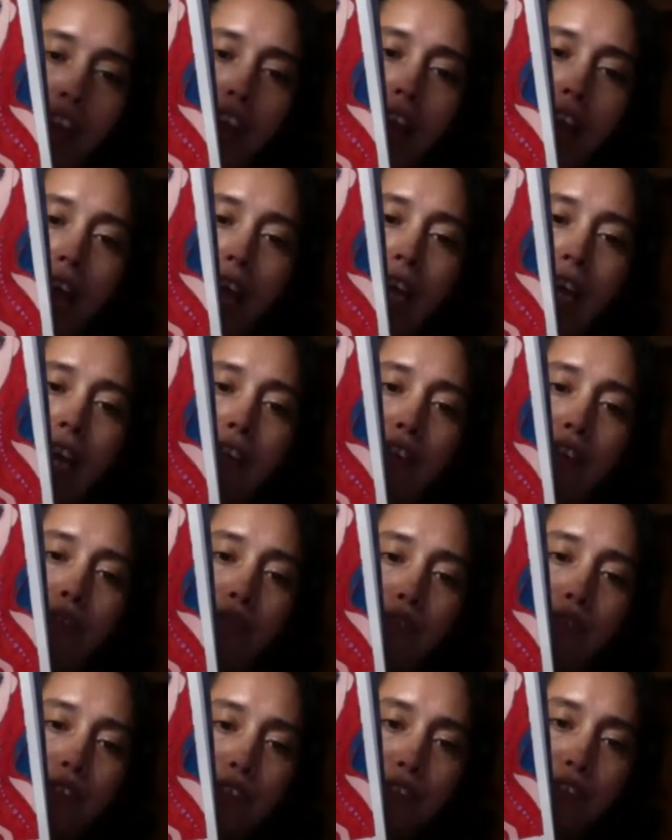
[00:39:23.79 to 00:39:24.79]
I had to
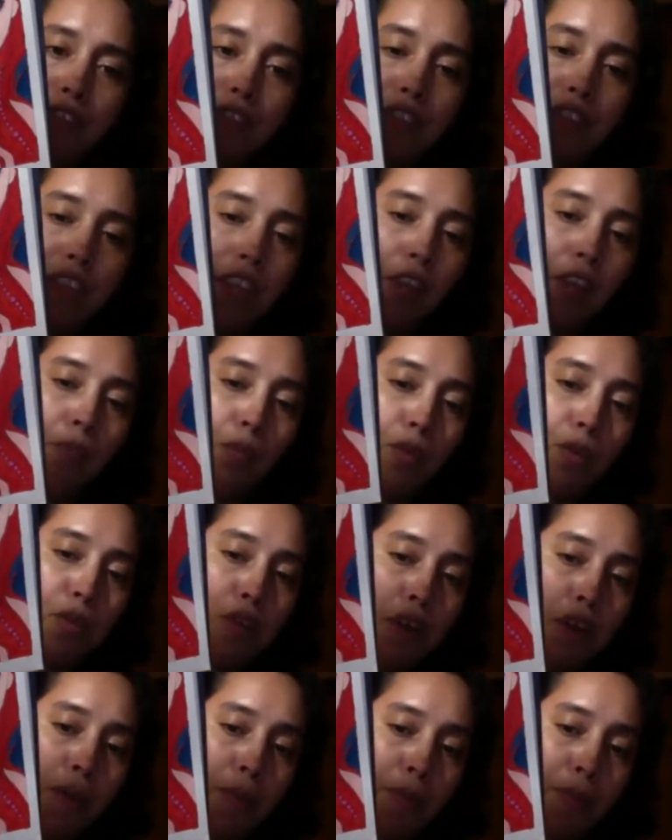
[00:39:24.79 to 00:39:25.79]
fix the skin with
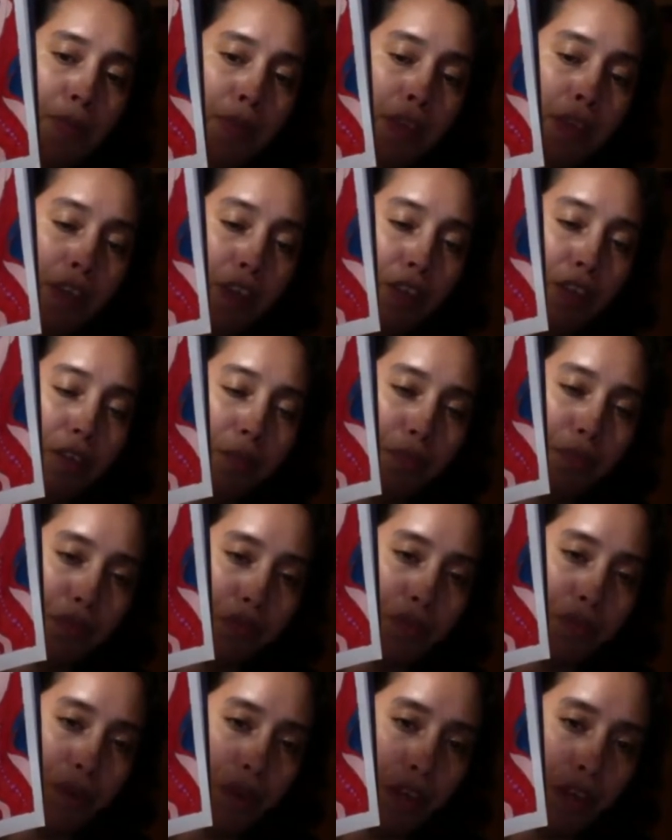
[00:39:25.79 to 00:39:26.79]
the
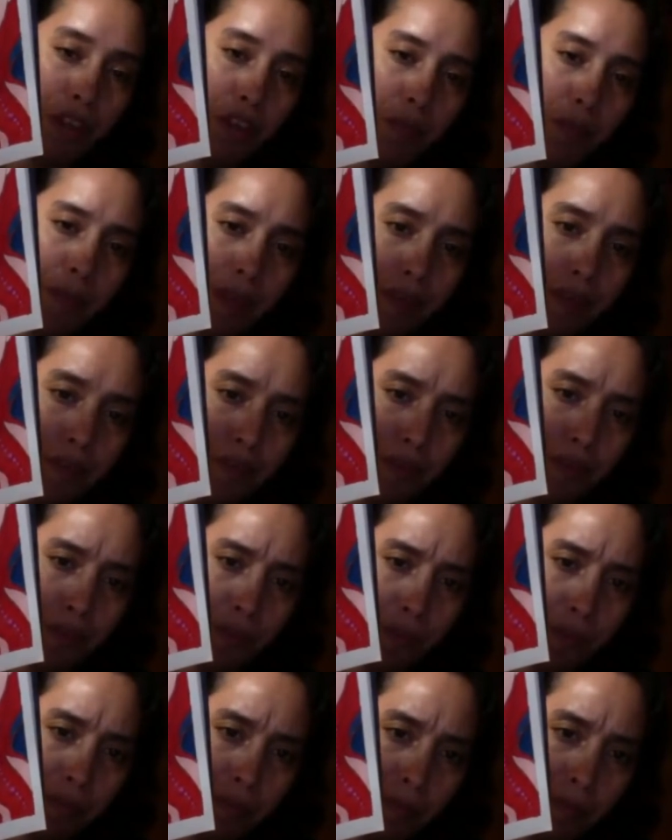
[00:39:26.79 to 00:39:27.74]
Prismacolor pencil.